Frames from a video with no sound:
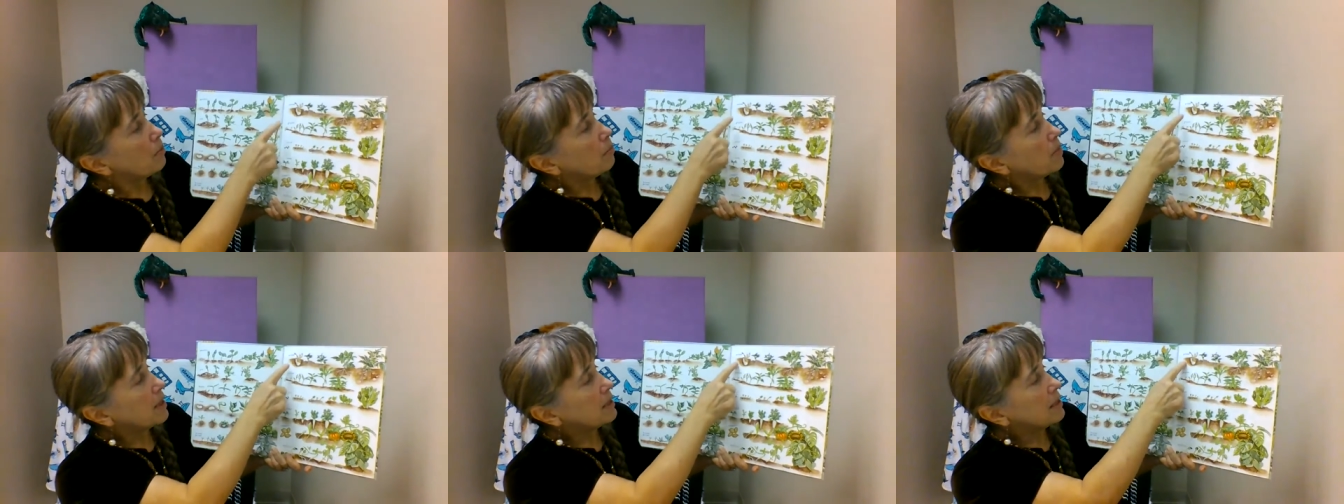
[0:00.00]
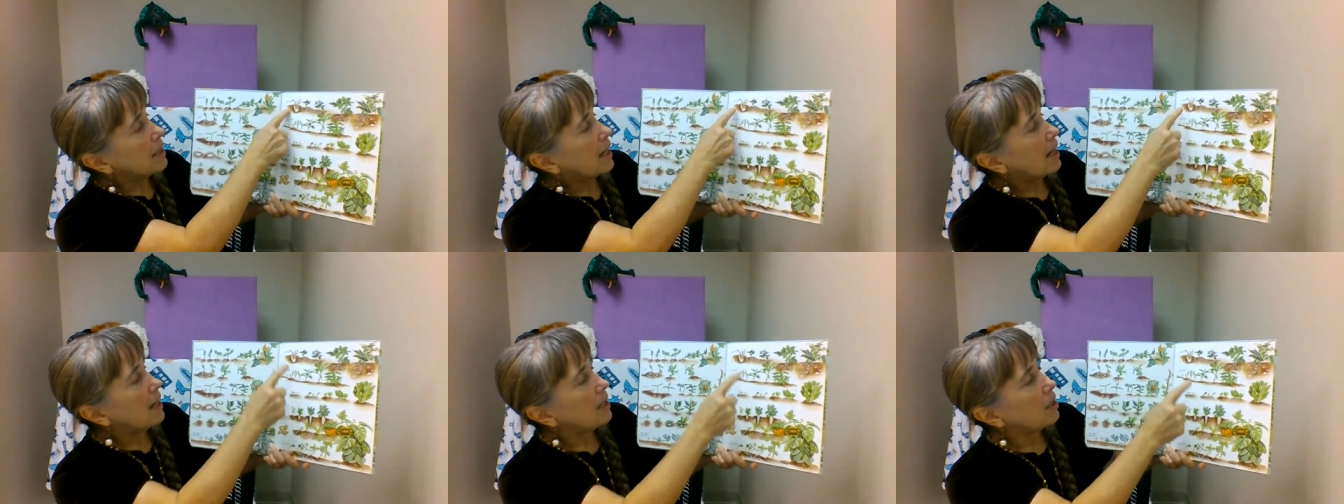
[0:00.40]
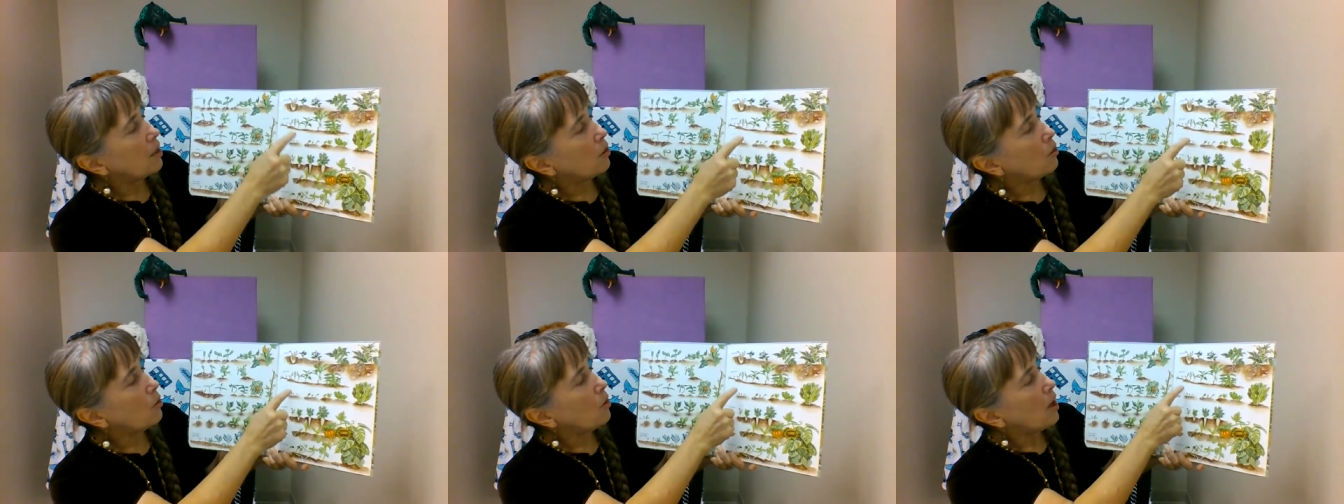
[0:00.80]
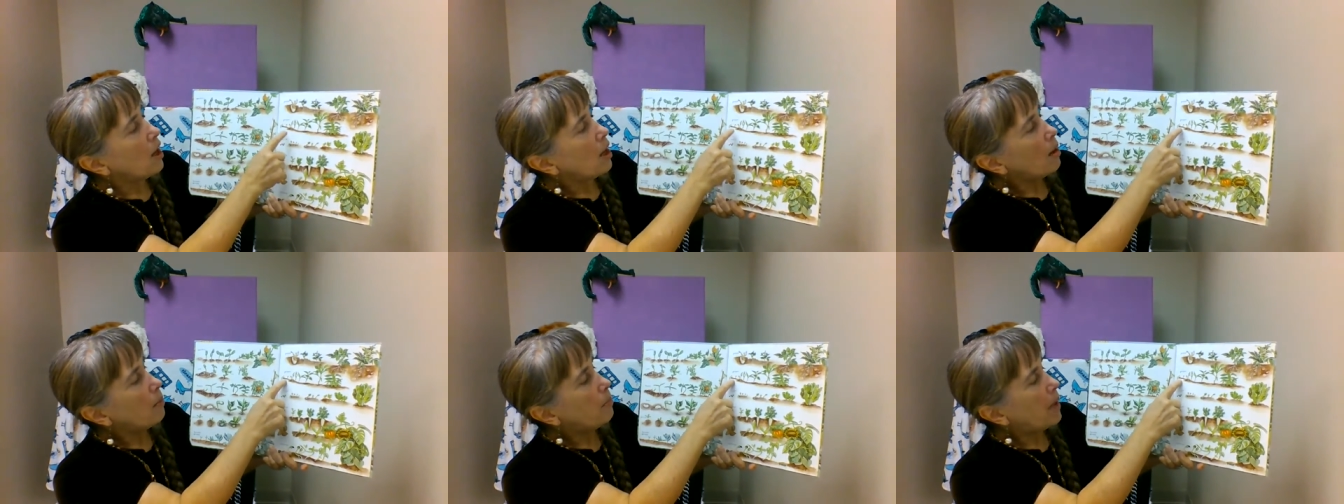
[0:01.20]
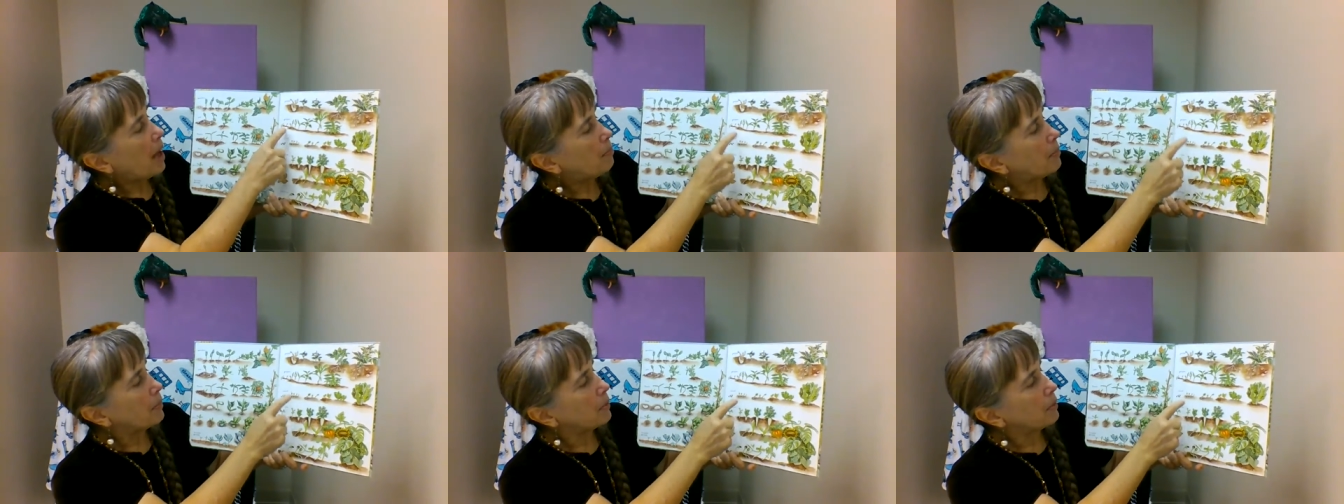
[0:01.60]
potato,
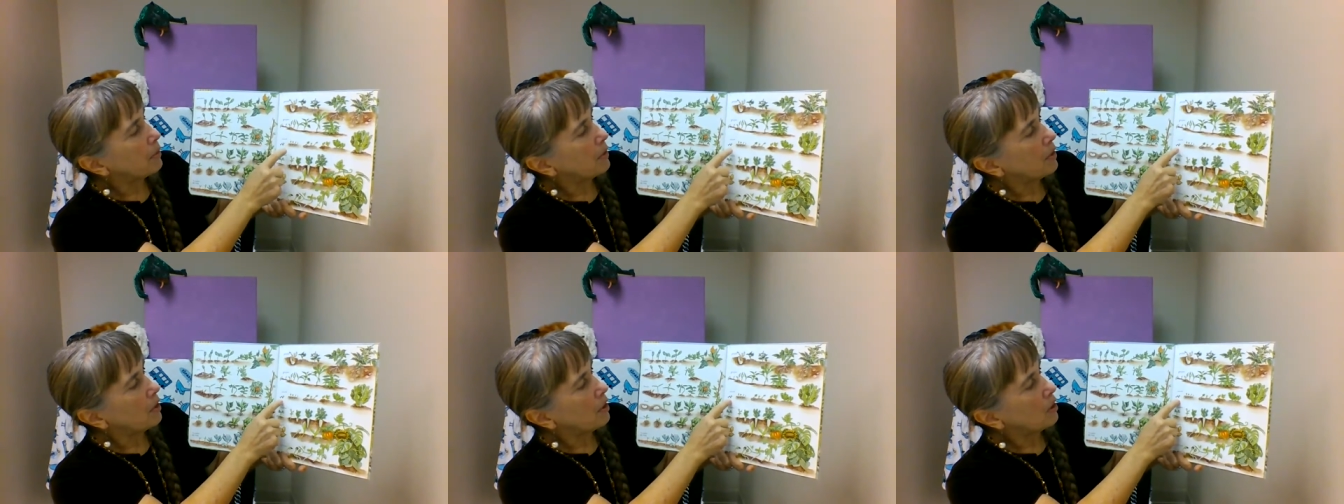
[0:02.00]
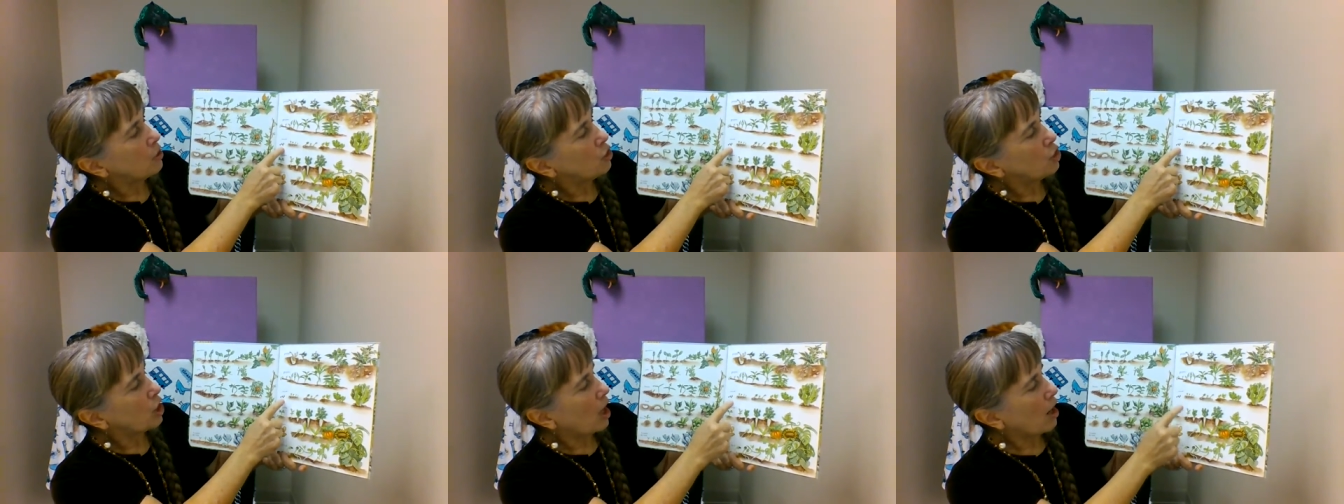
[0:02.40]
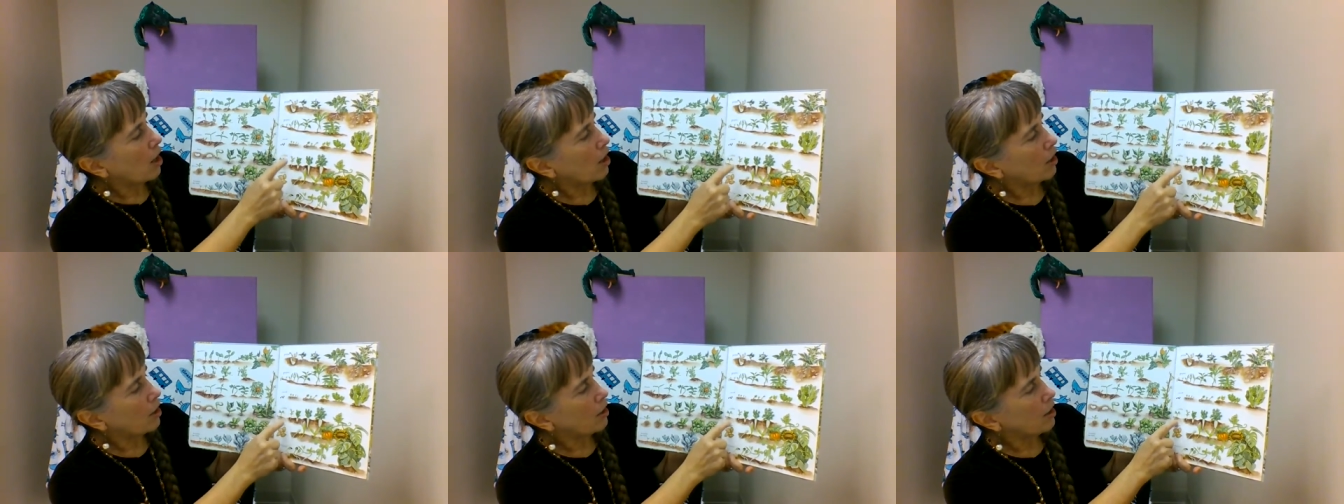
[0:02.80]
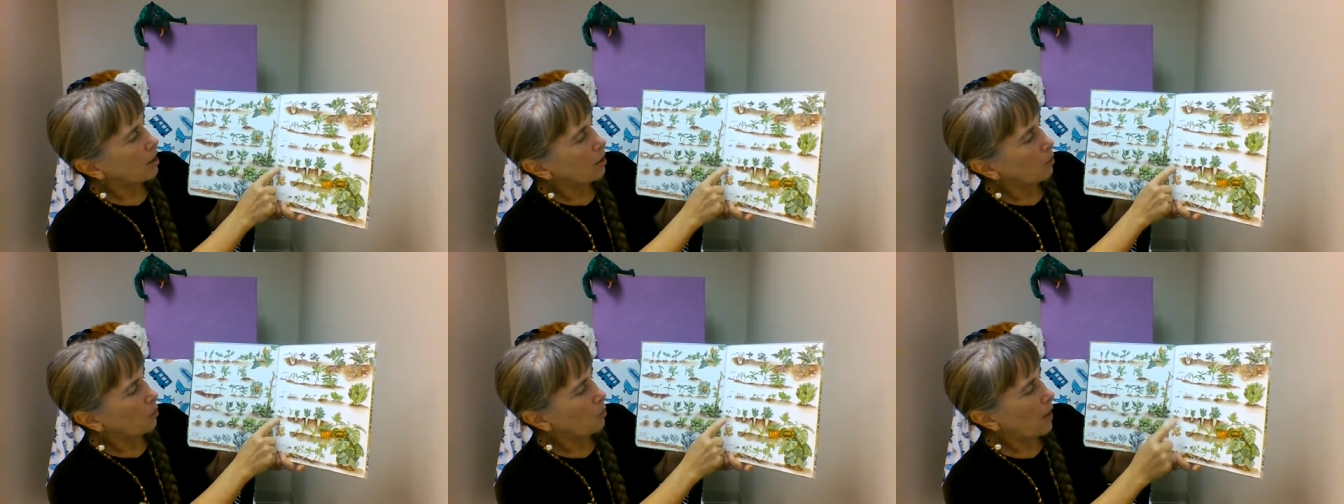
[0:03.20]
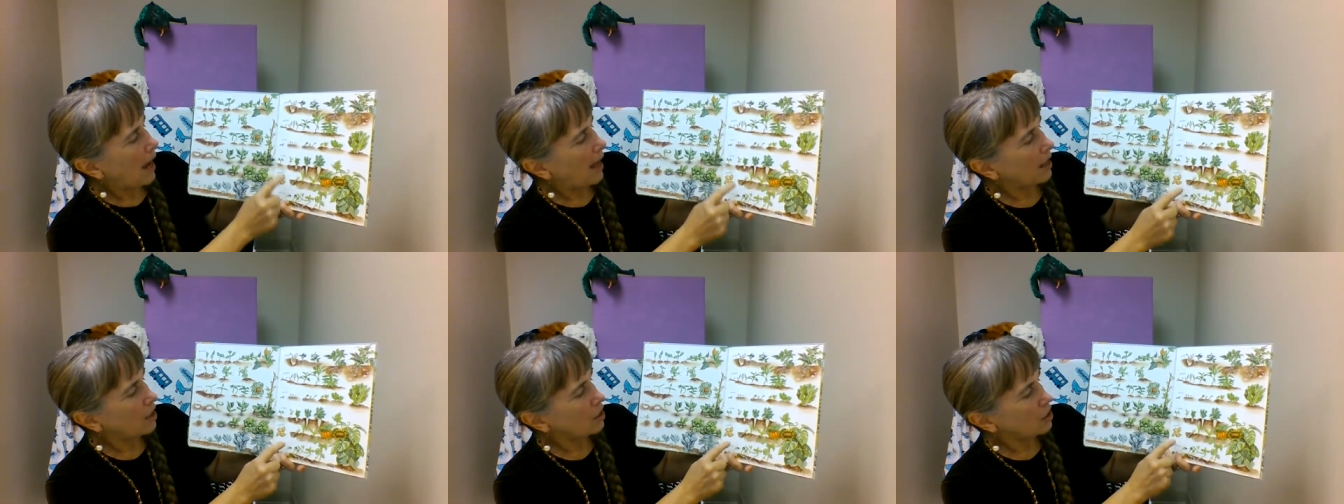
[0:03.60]
pepper, chard,
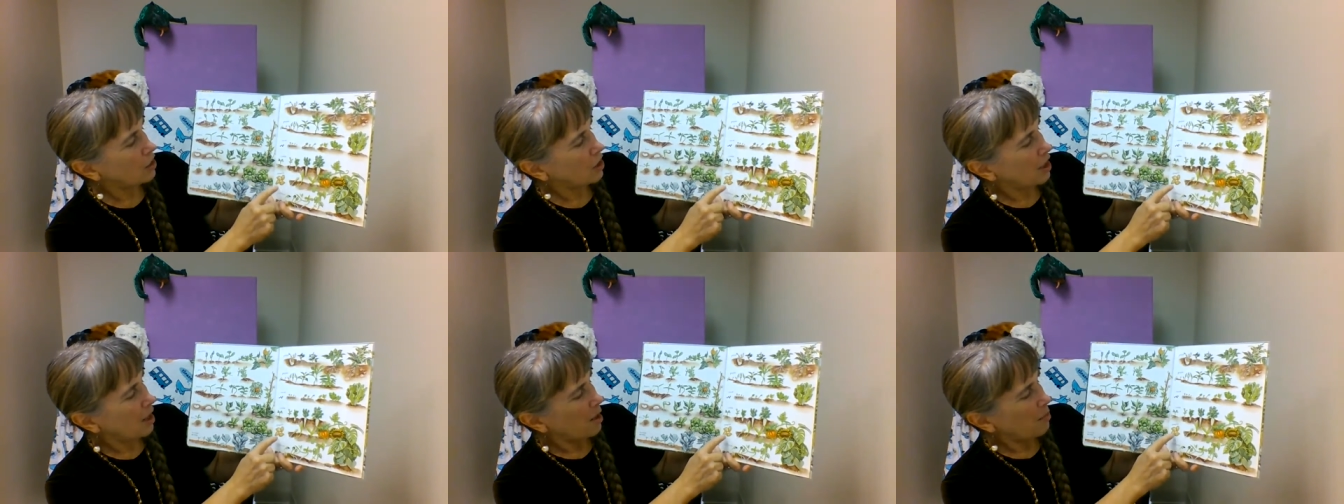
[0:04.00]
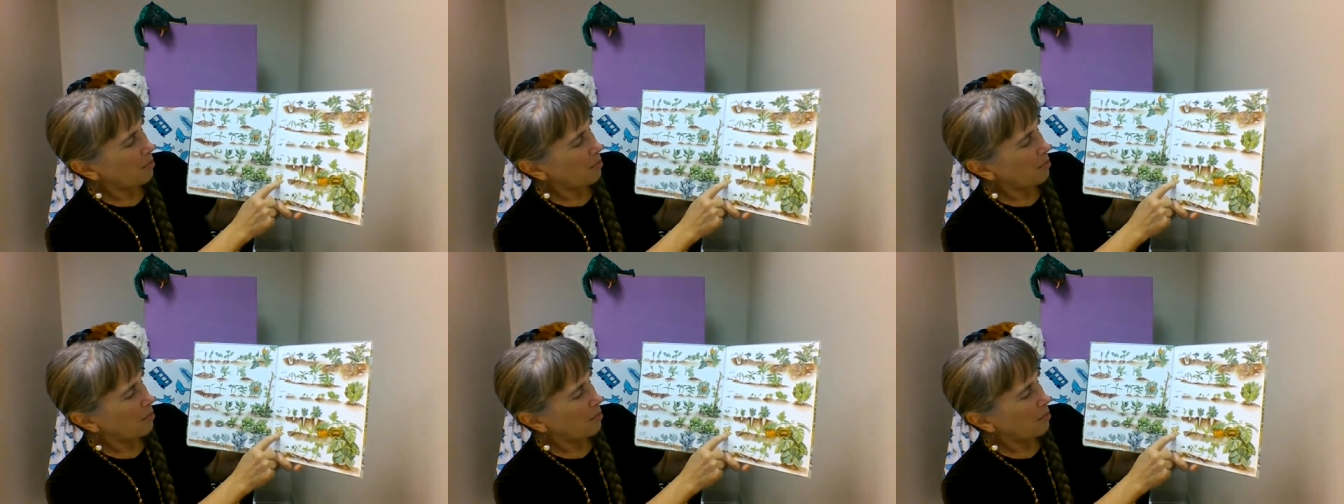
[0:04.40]
radish,